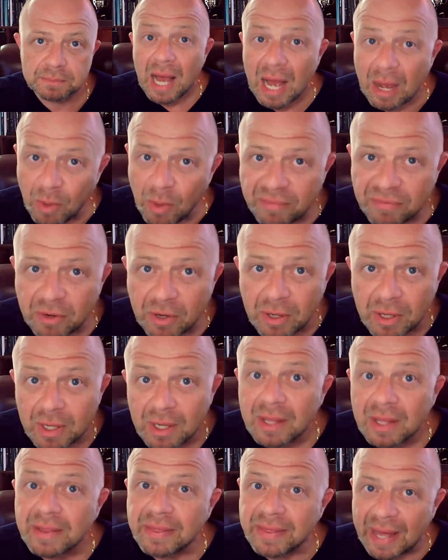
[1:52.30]
However,
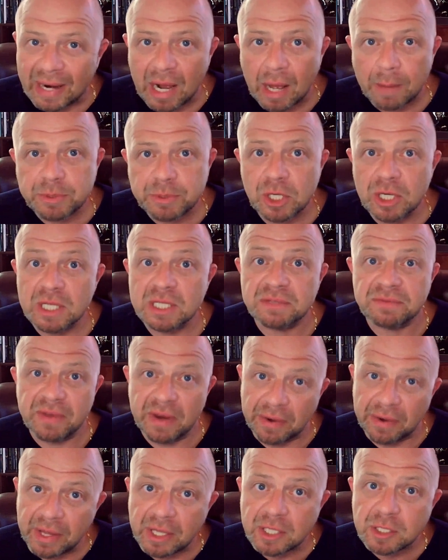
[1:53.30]
that option is
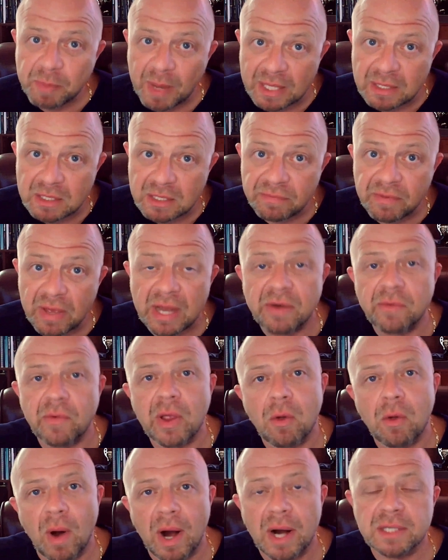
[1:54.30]
very expensive and
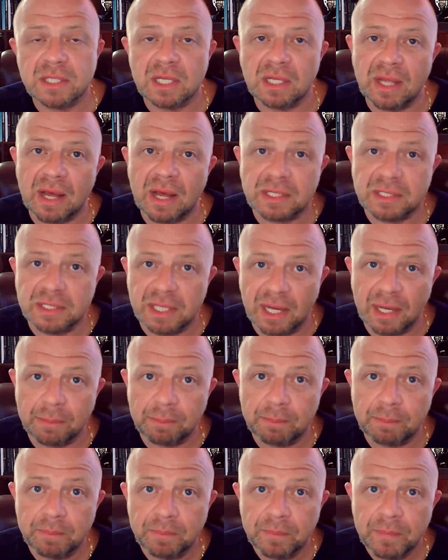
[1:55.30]
requires a lot of
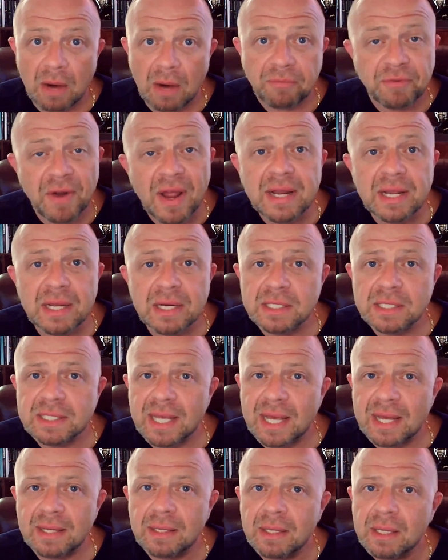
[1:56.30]
time. Our friend here
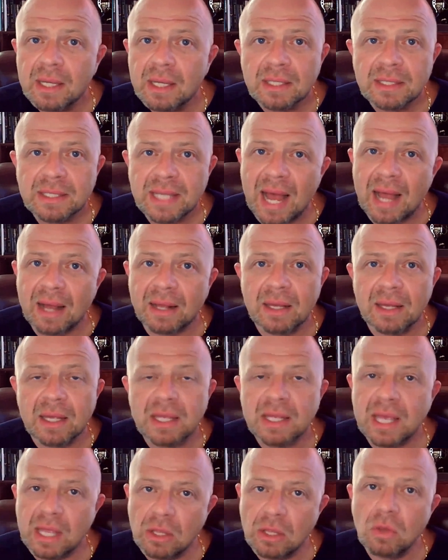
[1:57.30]
said, Doc,
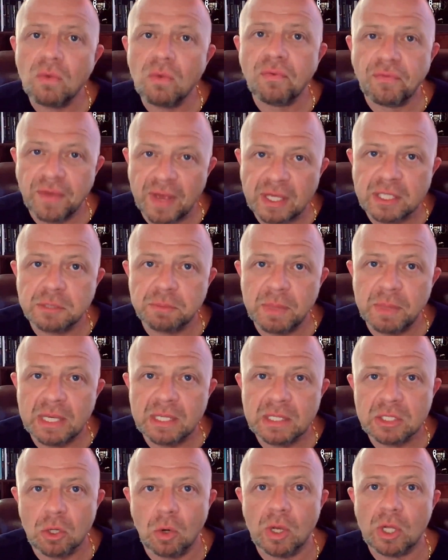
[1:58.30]
can you fix
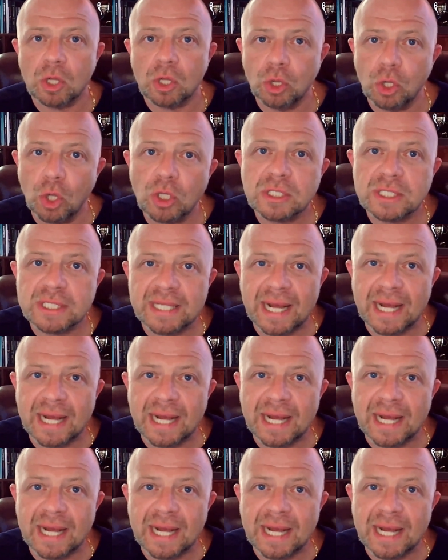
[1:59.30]
me so it looks